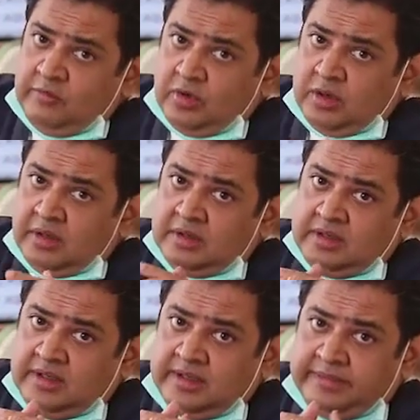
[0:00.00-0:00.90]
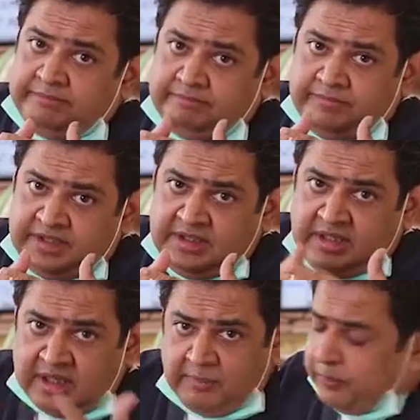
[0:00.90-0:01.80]
For
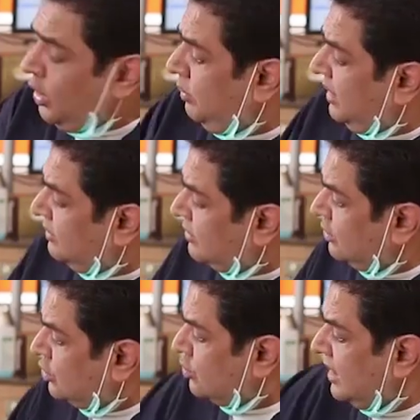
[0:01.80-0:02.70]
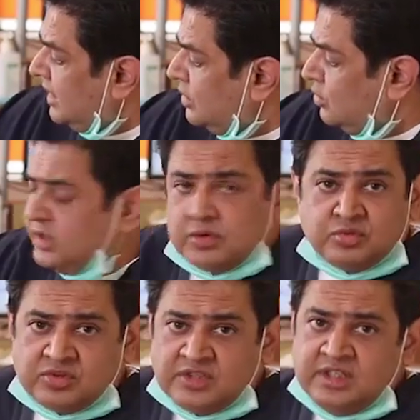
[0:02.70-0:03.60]
the gum problems, usually you need
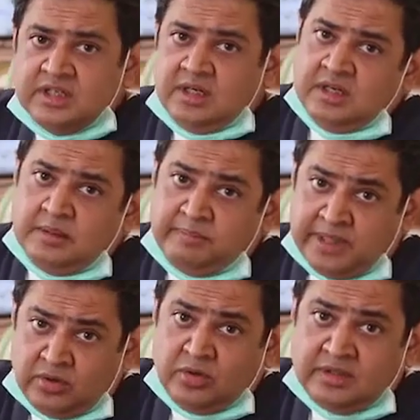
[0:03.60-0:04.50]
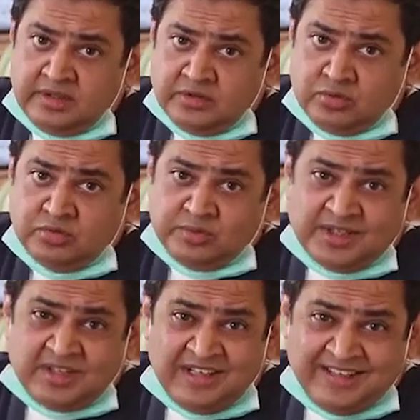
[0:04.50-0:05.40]
to see a periodontist who
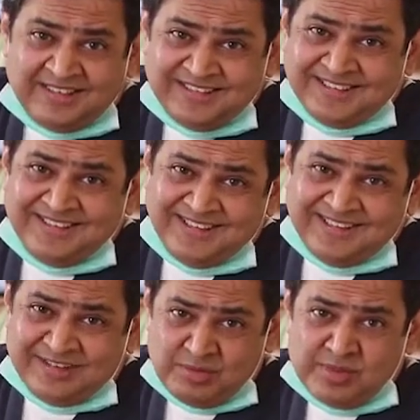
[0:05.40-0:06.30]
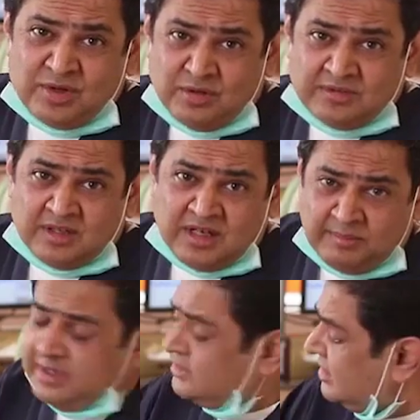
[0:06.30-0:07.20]
specializes in the treatment of the
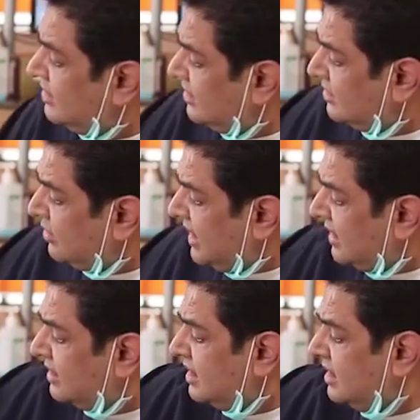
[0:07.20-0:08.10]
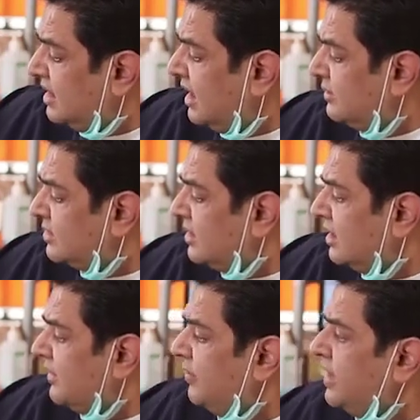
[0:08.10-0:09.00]
gum diseases, where the gums,
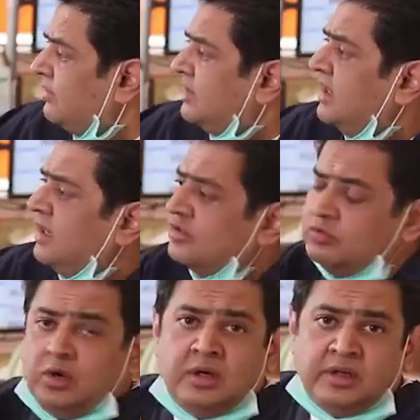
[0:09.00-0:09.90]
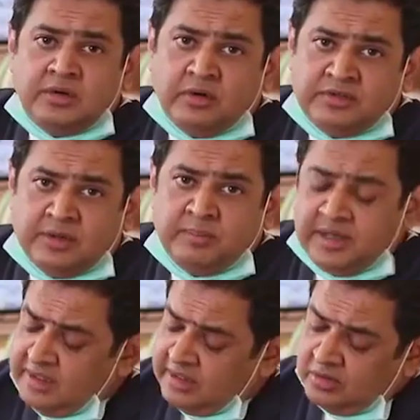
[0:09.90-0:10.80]
if they are swollen or they are
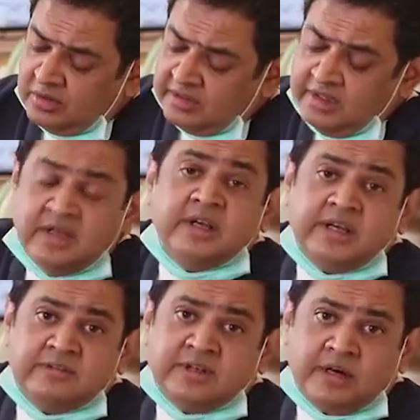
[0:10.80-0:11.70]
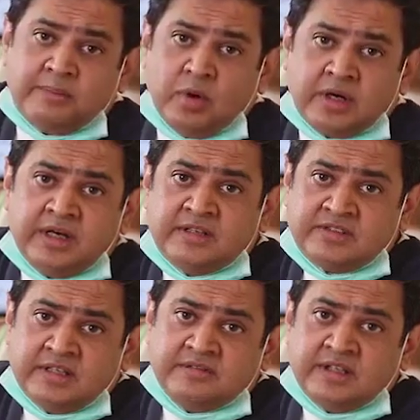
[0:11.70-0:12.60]
bleeding, or if there are
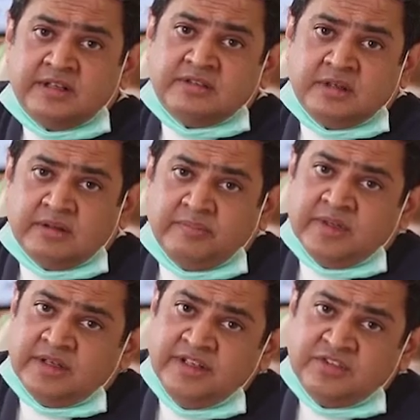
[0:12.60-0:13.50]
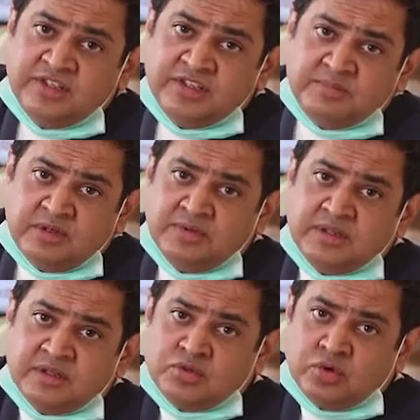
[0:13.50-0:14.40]
pockets, and if there is a disease
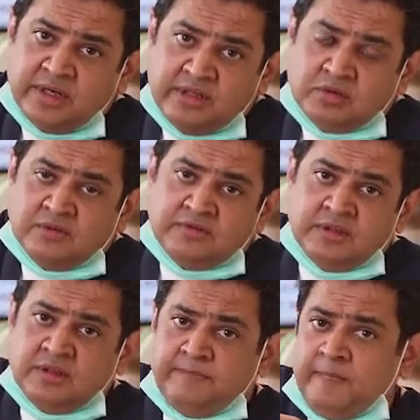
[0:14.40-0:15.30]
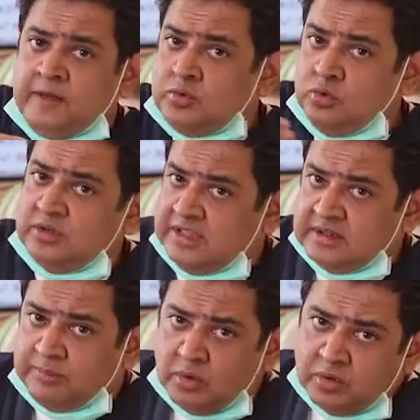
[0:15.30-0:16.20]
between the joint of the tooth
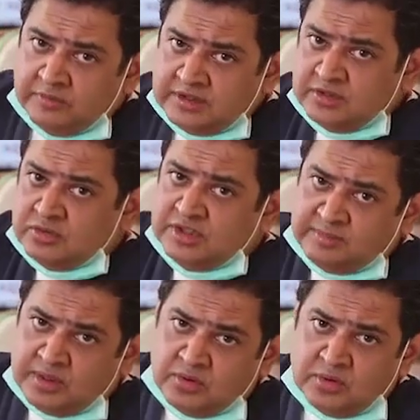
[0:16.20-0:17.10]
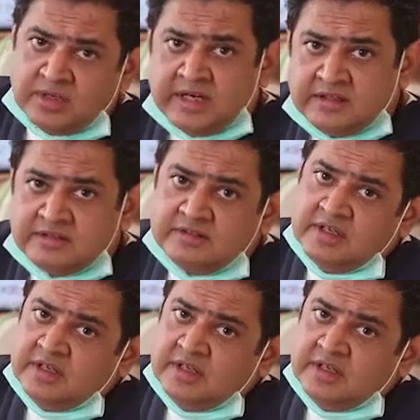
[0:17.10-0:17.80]
and the bone, which is known as periodontitis,